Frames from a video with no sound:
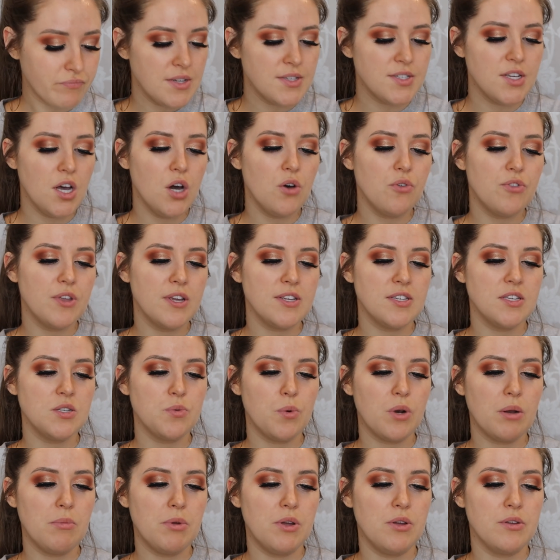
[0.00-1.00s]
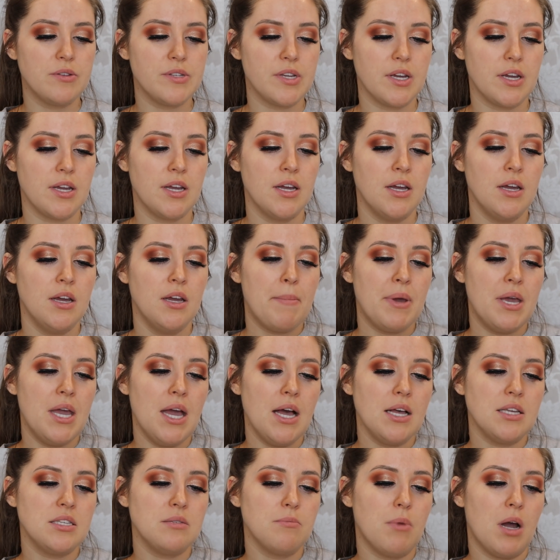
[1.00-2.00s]
So this is what I'm using.
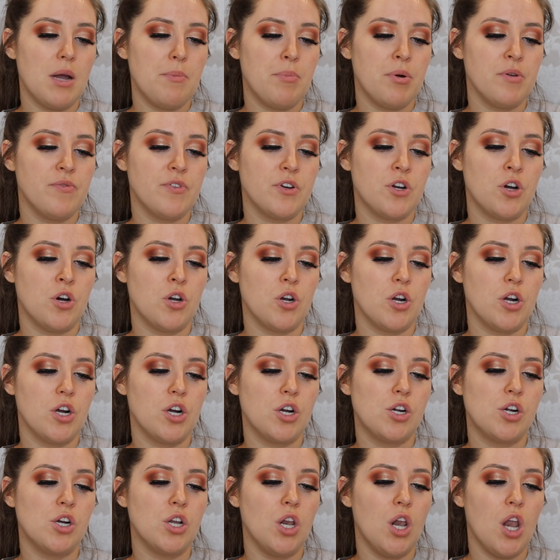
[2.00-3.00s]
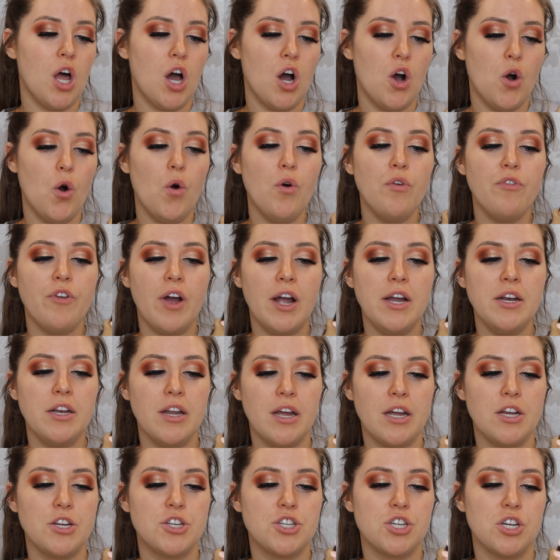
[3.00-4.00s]
PS My Perfect Color Glow
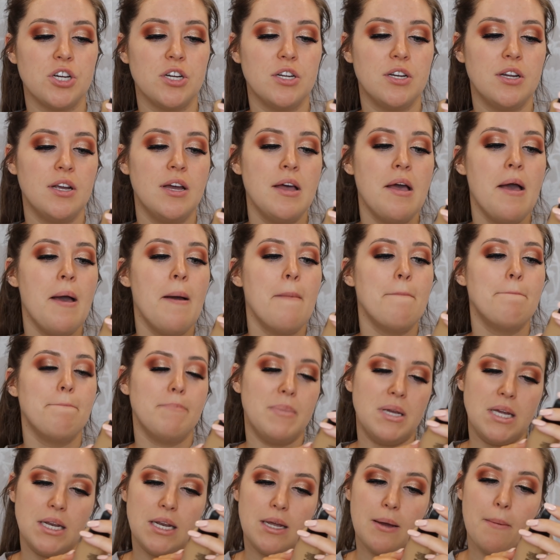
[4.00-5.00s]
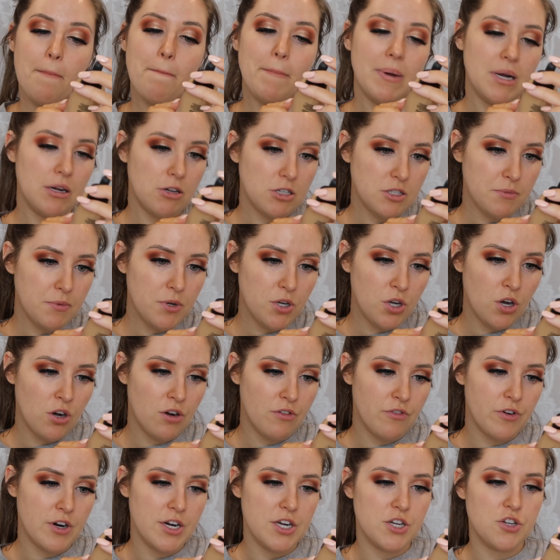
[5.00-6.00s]
Foundation, medium buildable
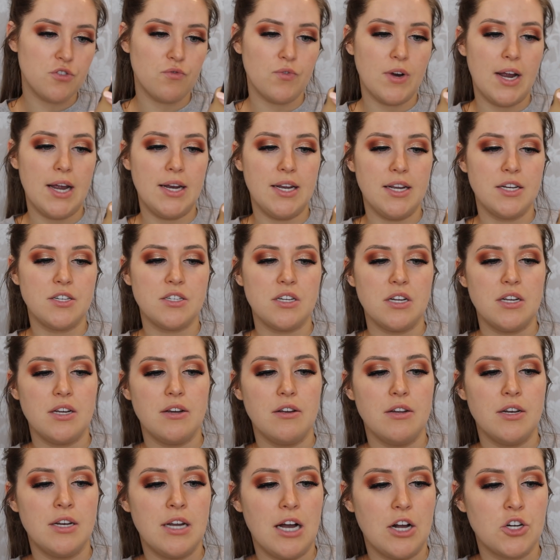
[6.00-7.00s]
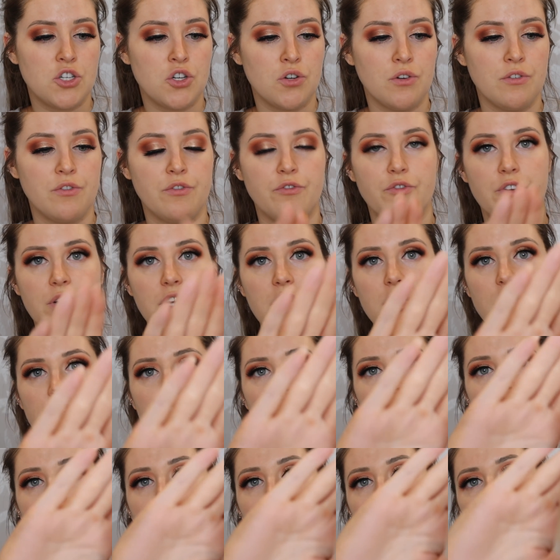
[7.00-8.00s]
coverage, radiant natural
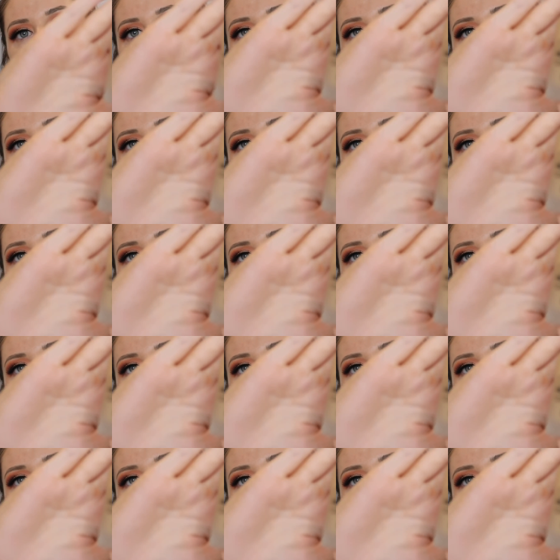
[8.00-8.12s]
finish.